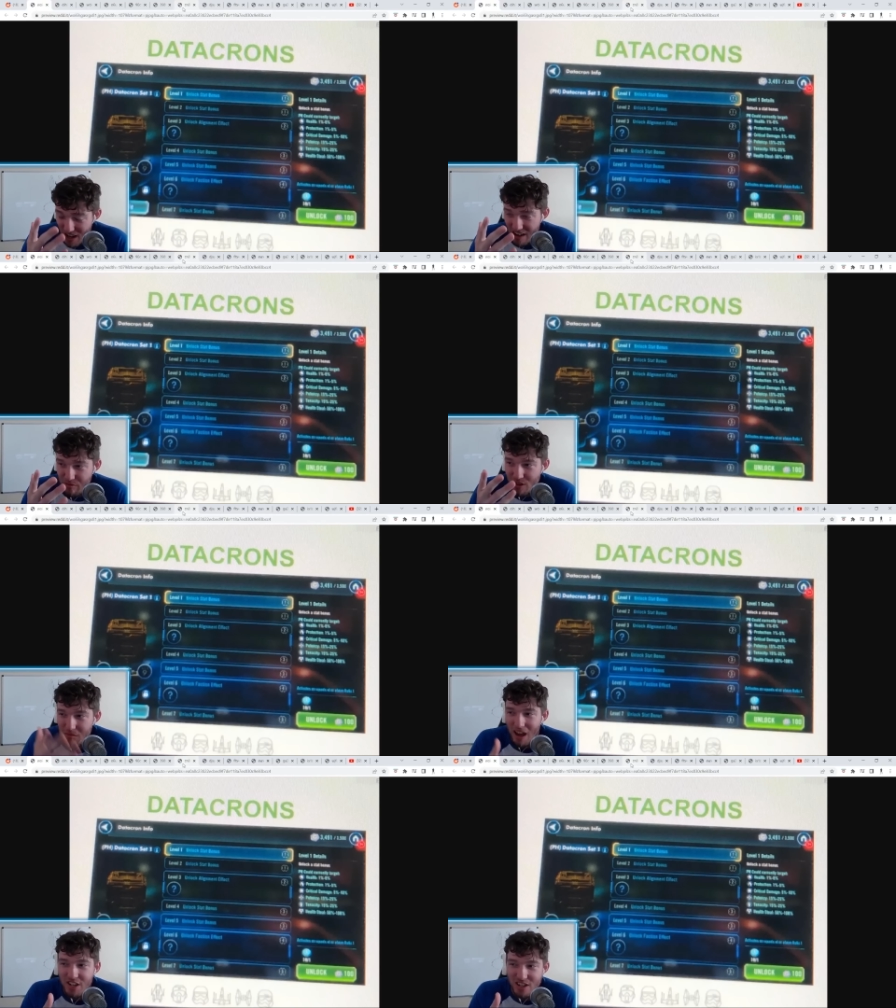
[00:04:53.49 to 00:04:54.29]
I've played
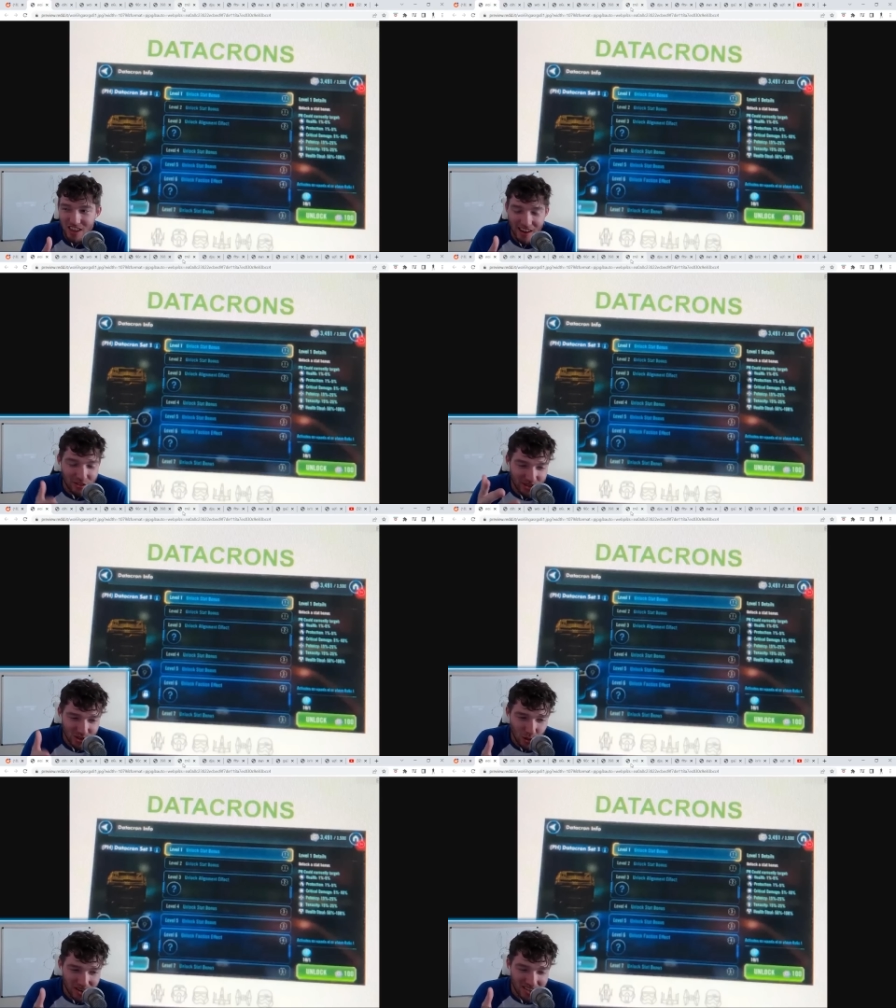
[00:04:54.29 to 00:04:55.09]
Magic the Gathering
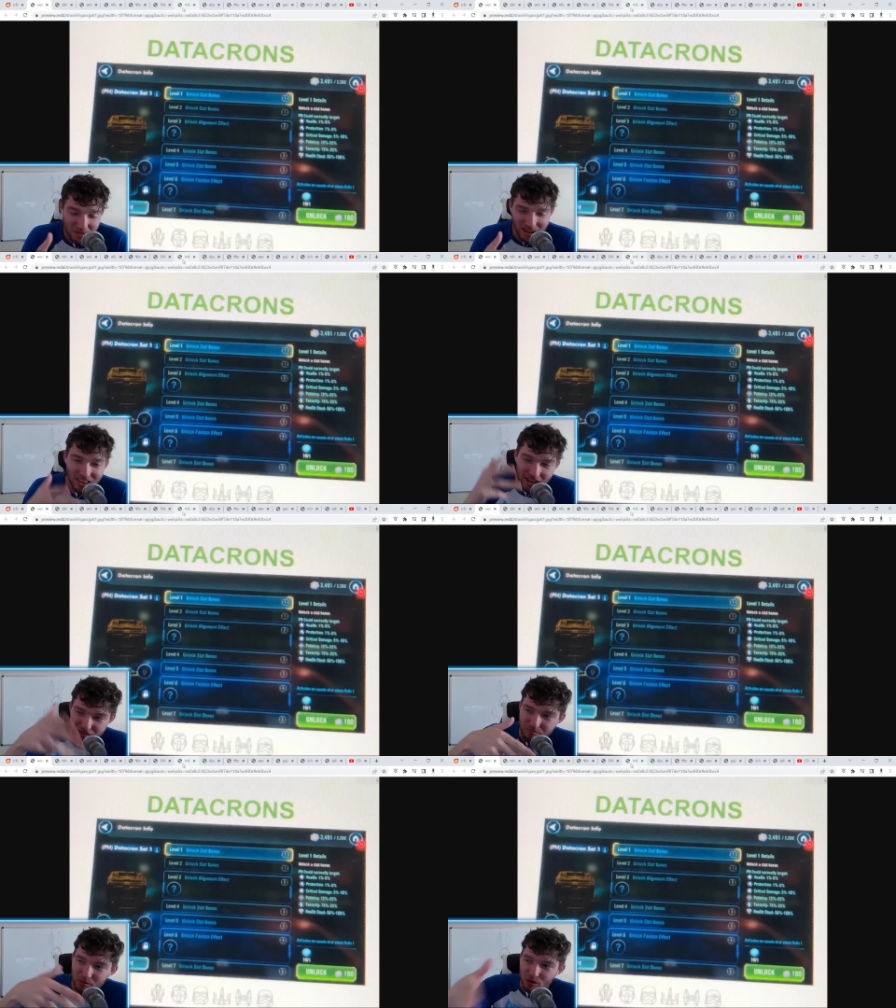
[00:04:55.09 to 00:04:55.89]
twice in my
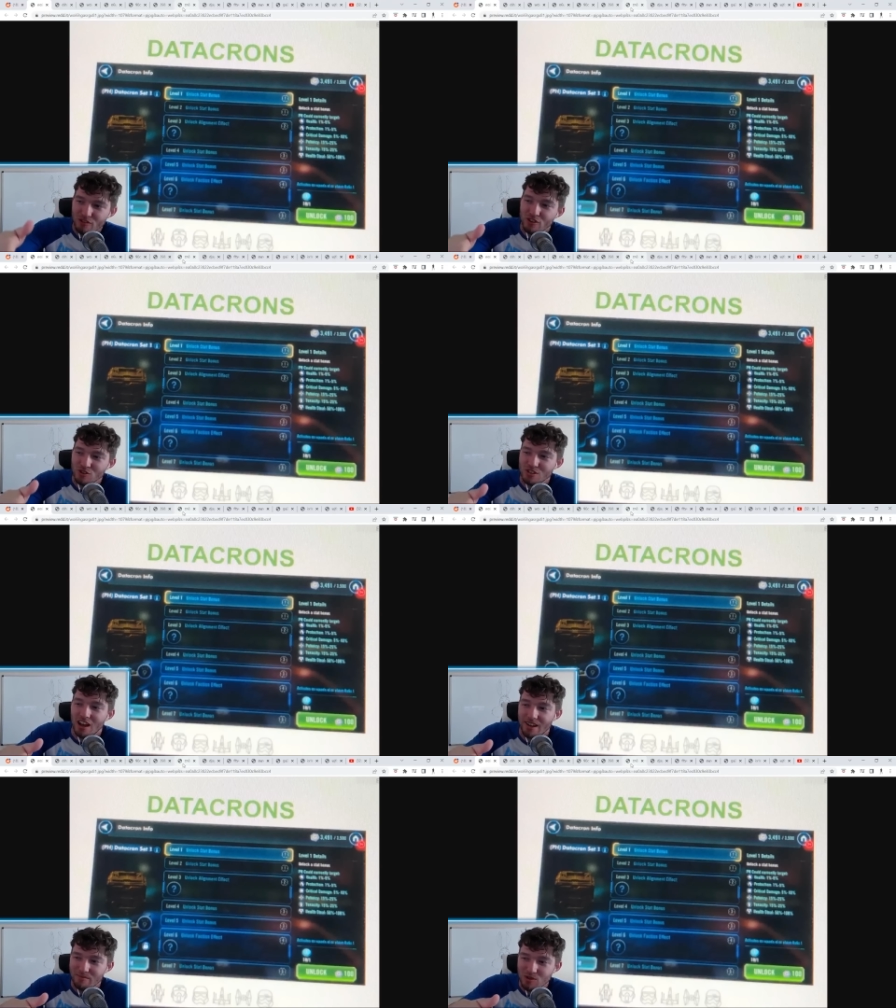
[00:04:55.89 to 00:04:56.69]
life. Both of those
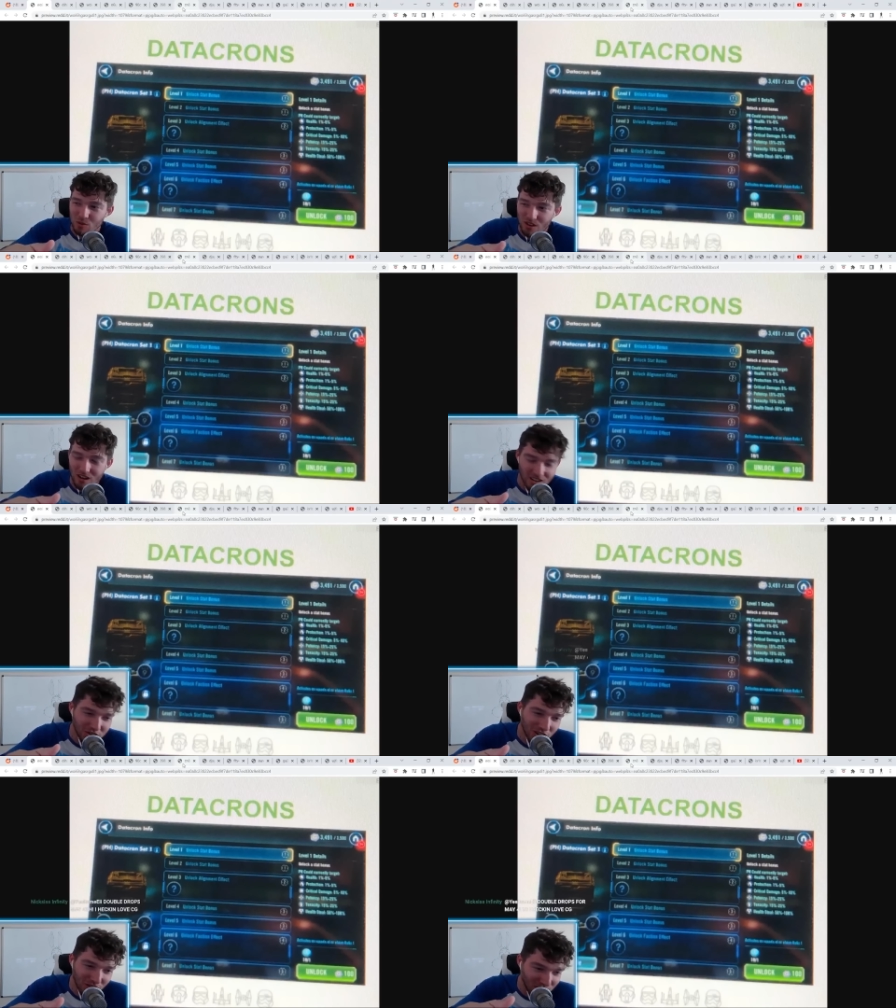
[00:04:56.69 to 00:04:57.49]
times were on
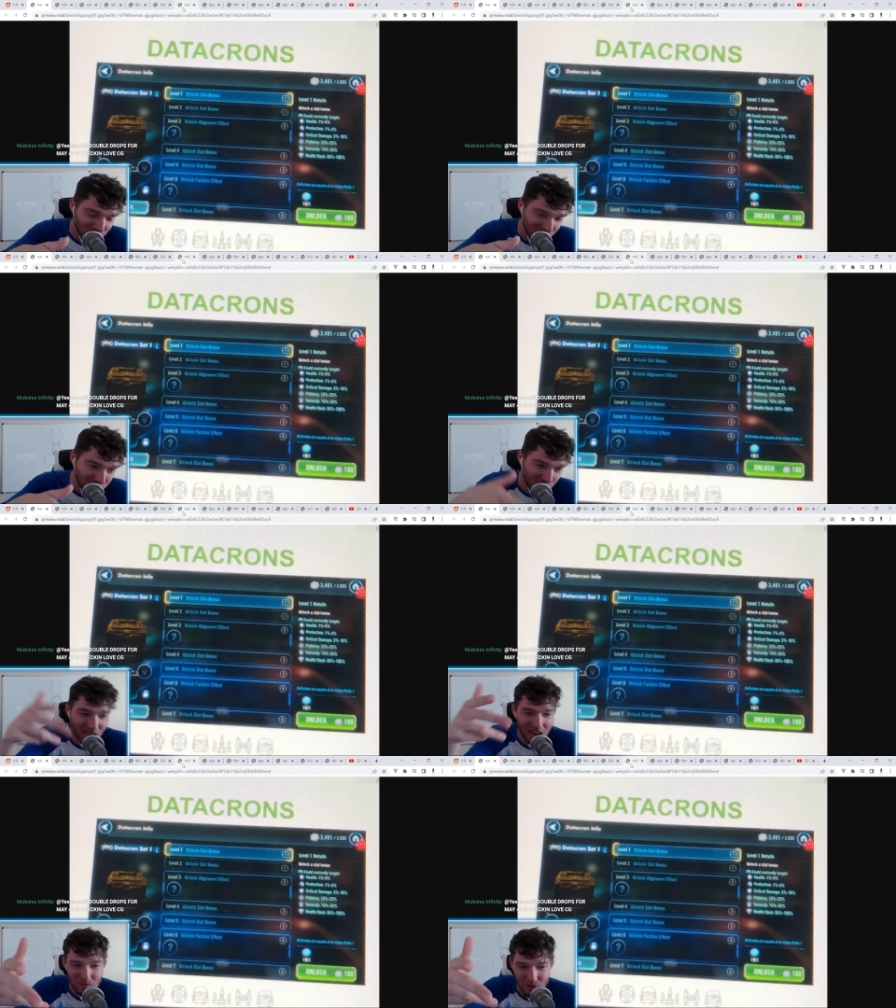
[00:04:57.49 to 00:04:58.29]
charity streams with
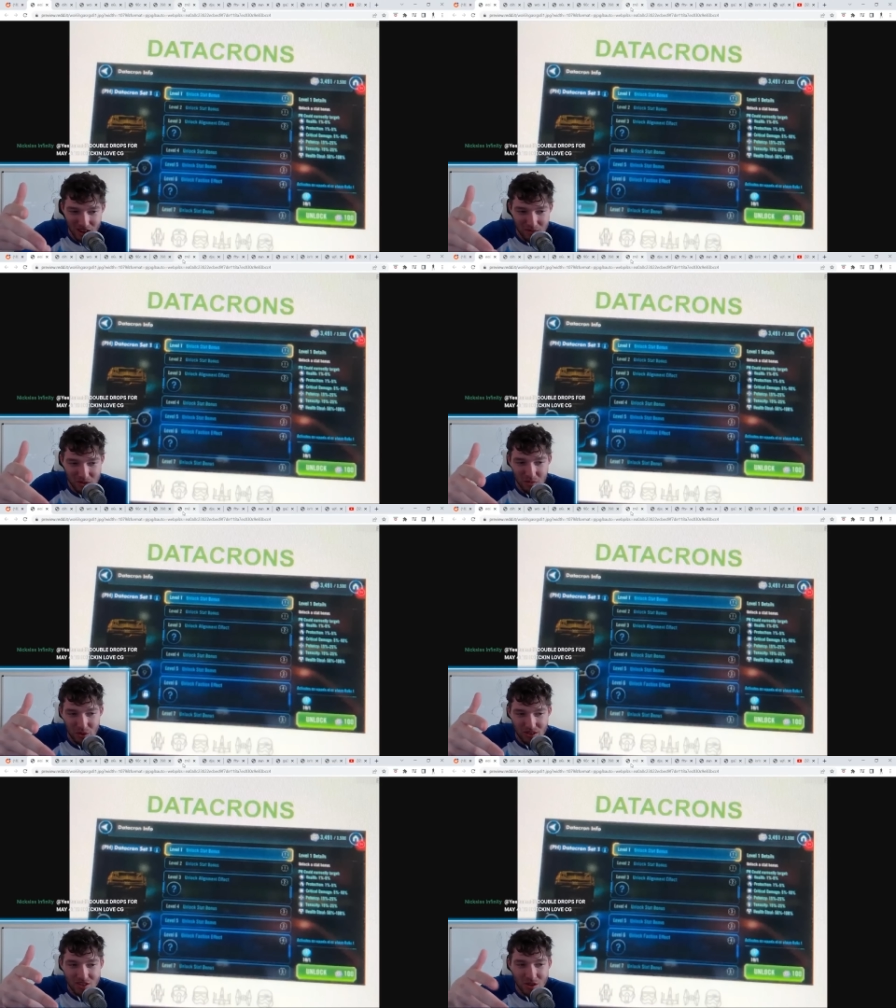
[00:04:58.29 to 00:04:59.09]
Capital Games
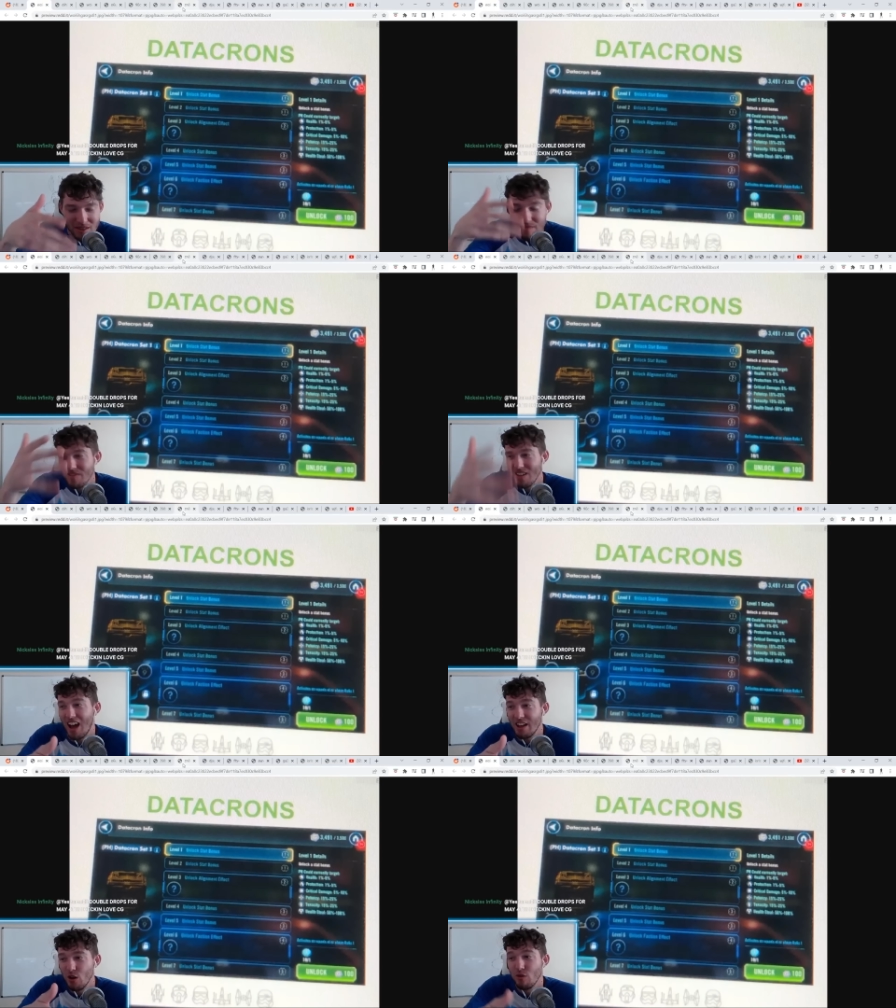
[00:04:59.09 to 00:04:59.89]
employees. Right.
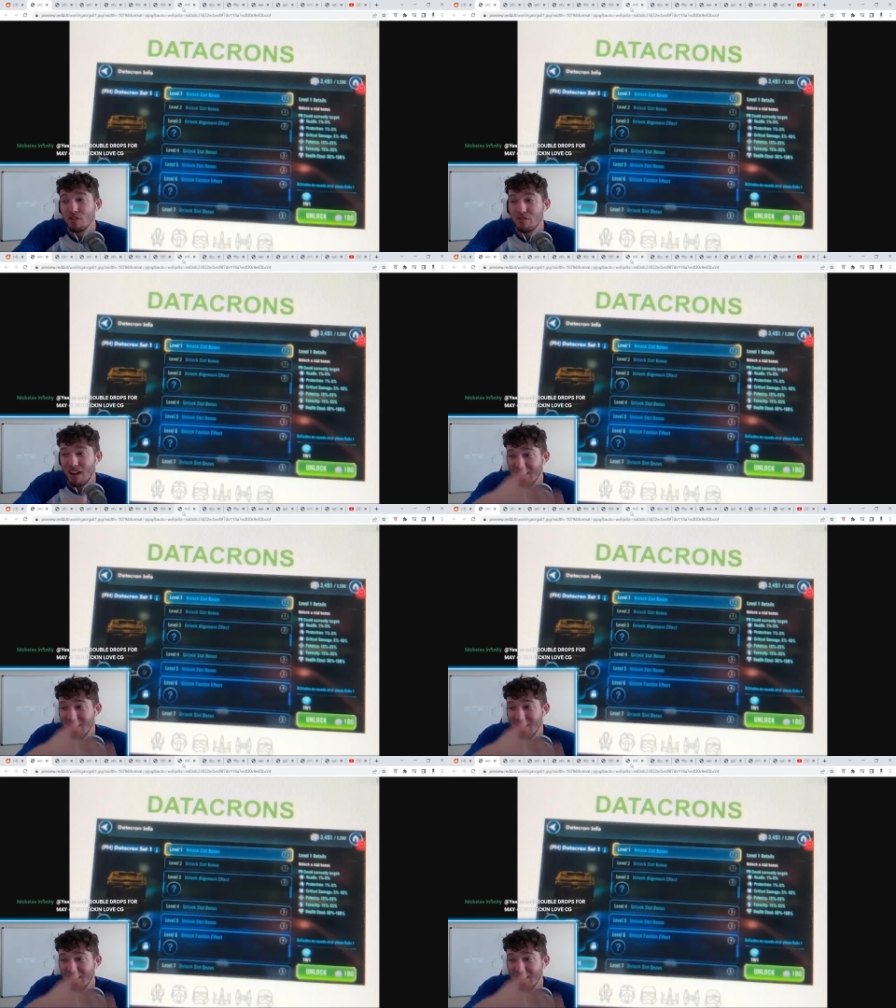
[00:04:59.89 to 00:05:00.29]
I know for yeah.